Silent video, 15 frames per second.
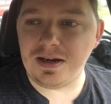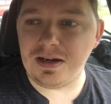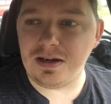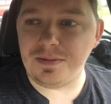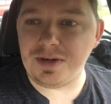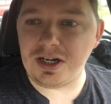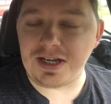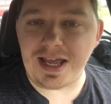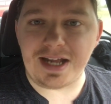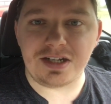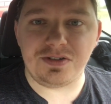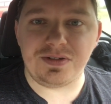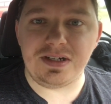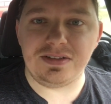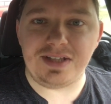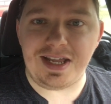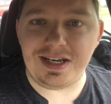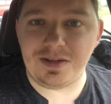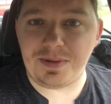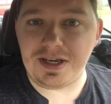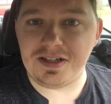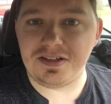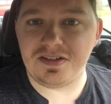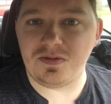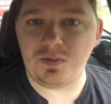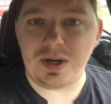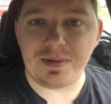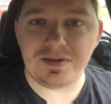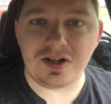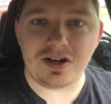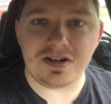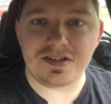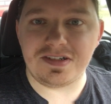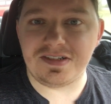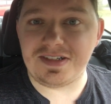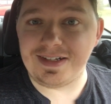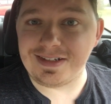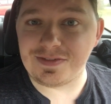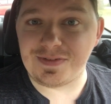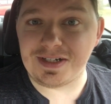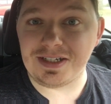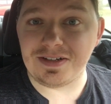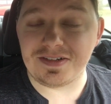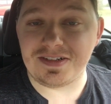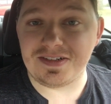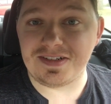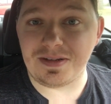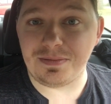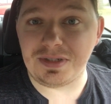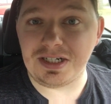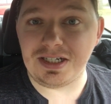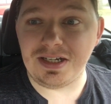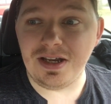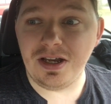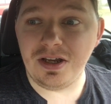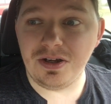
um, on how to create landing pages and webinars and sales videos to somebody